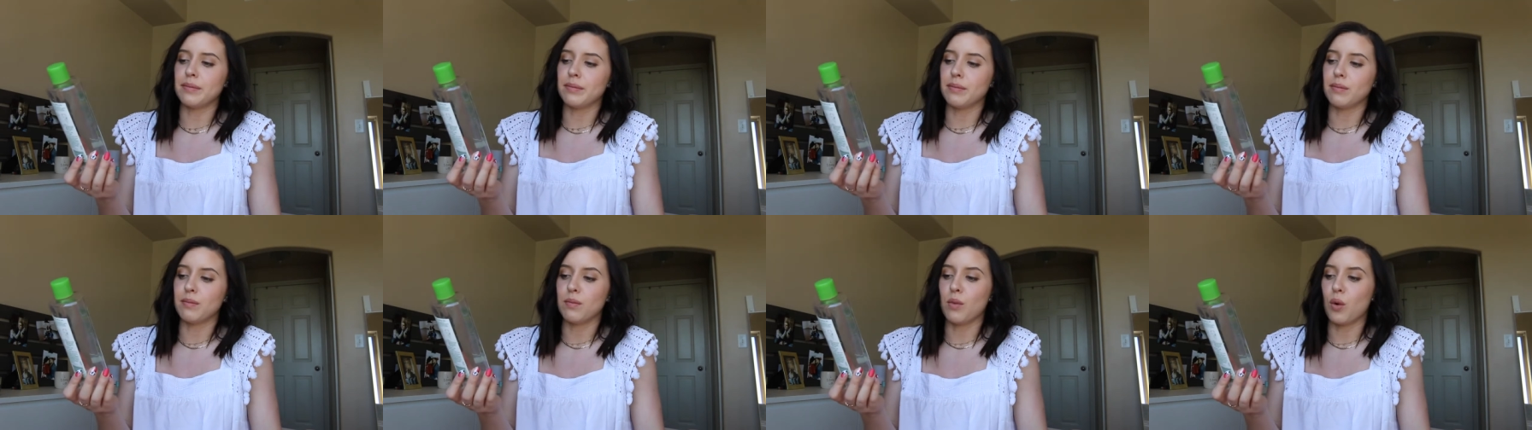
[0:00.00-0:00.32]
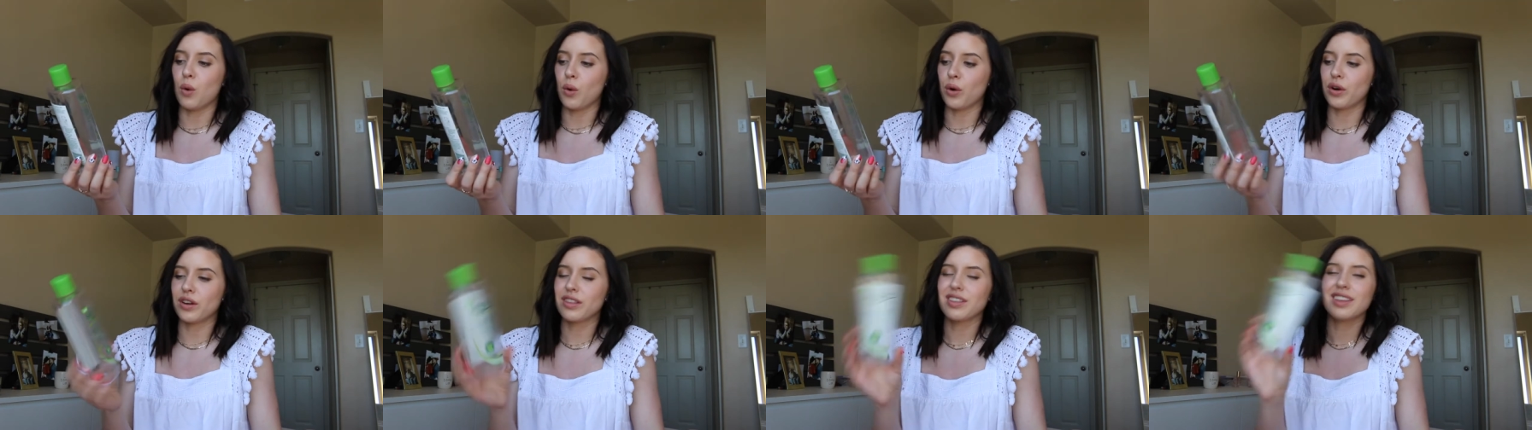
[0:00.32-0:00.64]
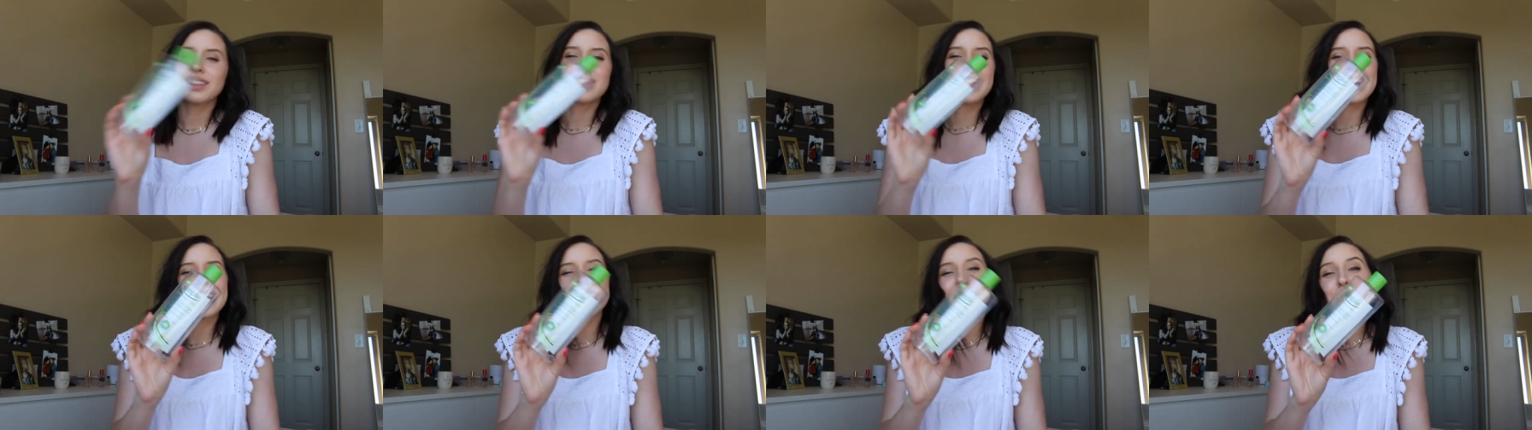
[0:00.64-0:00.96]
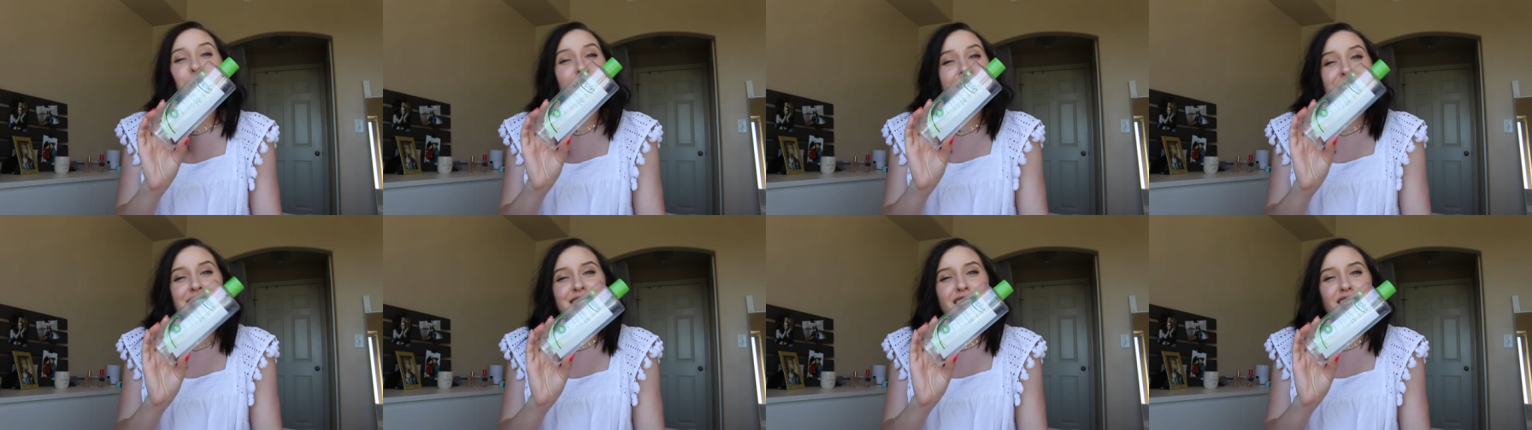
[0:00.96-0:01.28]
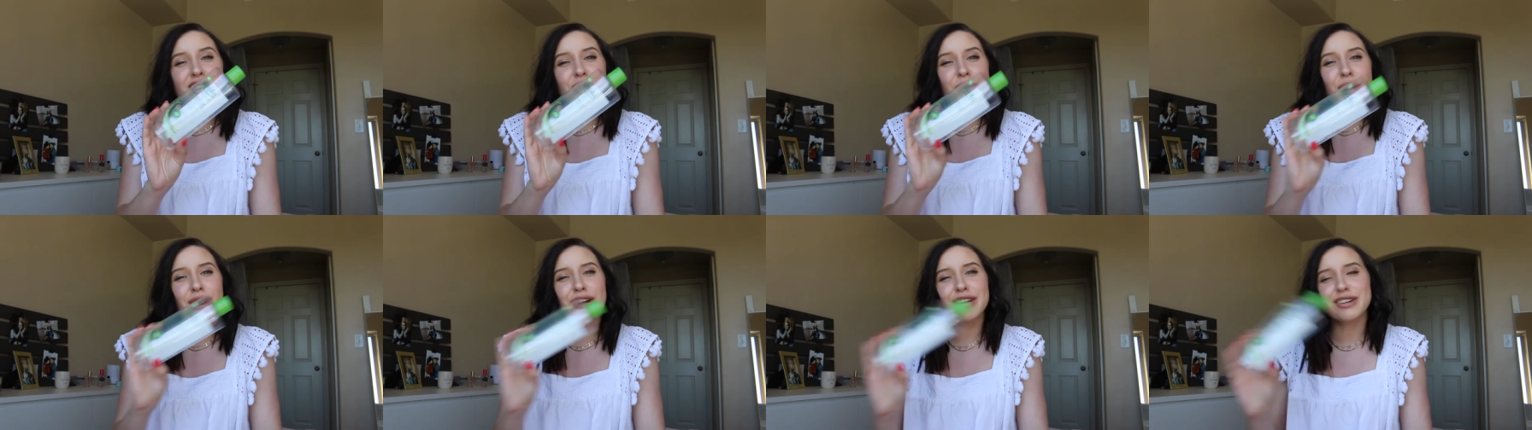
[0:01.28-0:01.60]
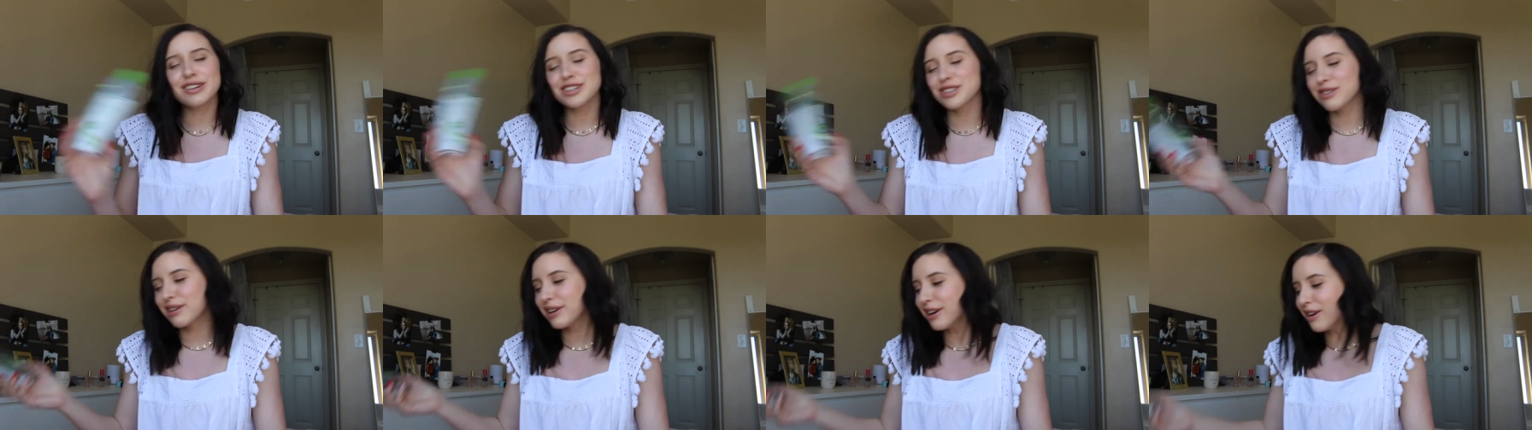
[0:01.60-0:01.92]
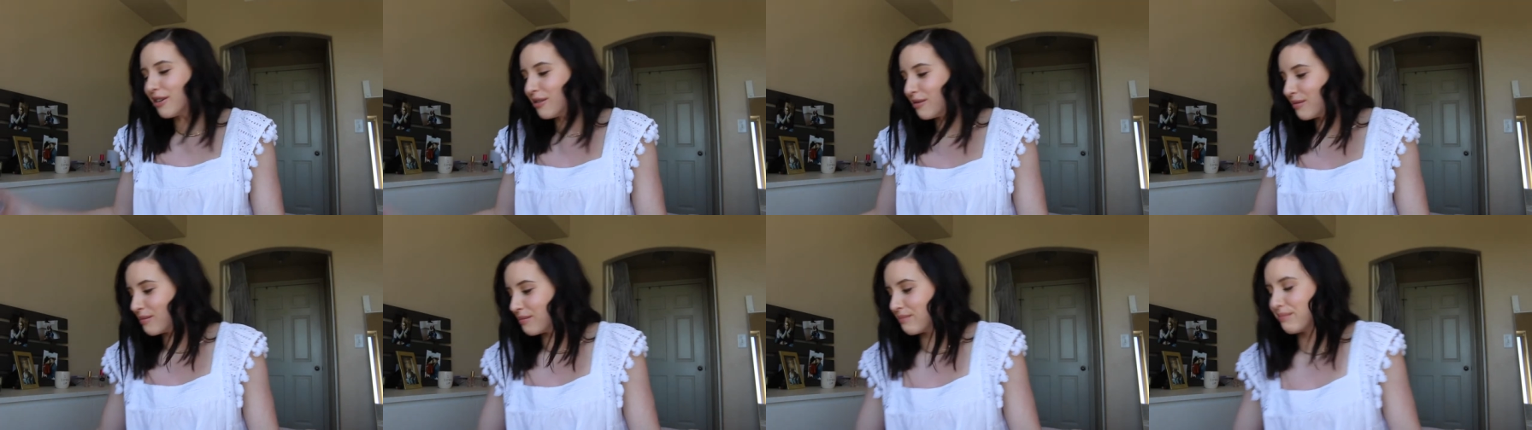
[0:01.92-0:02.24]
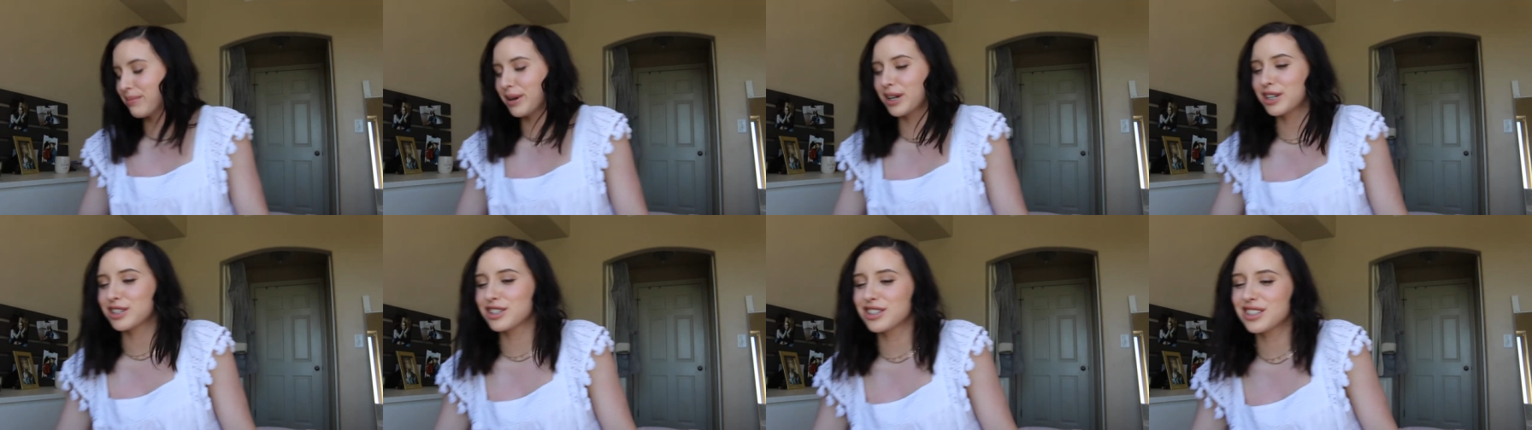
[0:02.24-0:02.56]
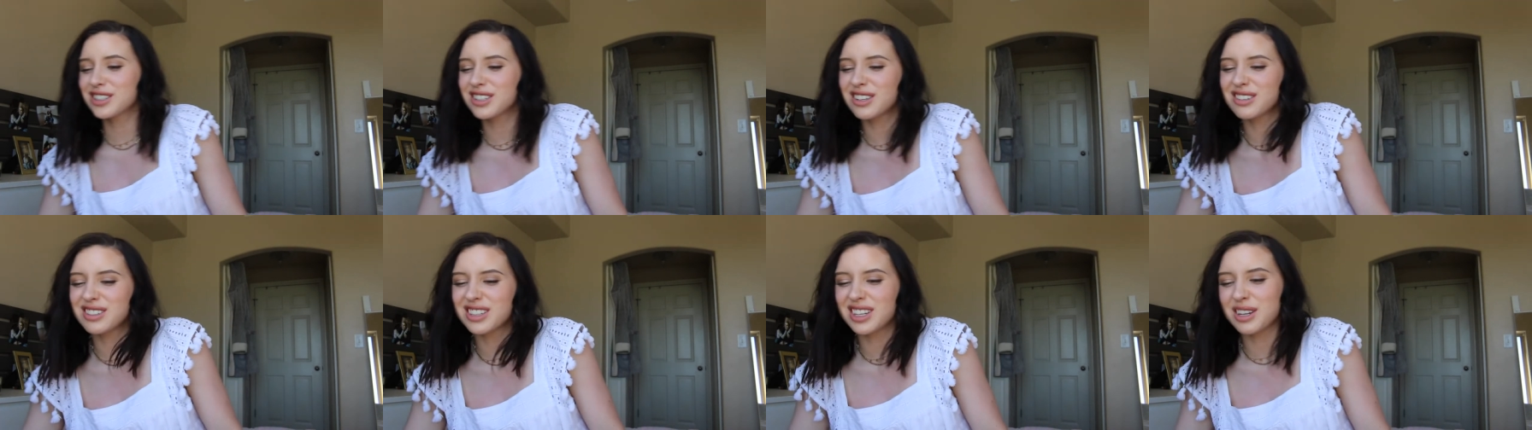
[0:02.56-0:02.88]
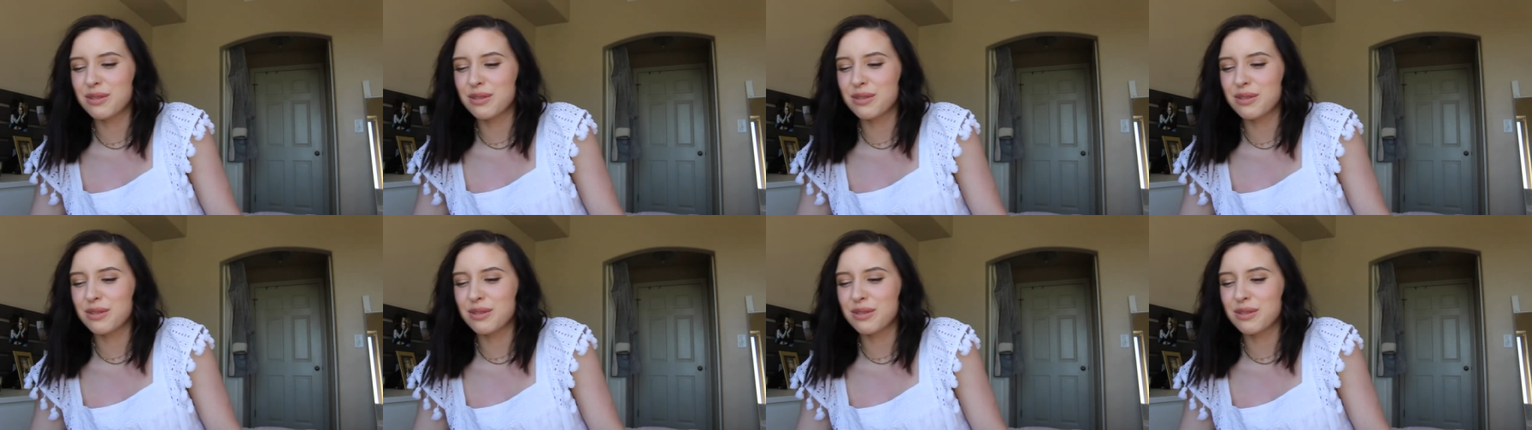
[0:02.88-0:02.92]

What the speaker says: more than like a micellar water, so I don't purchase those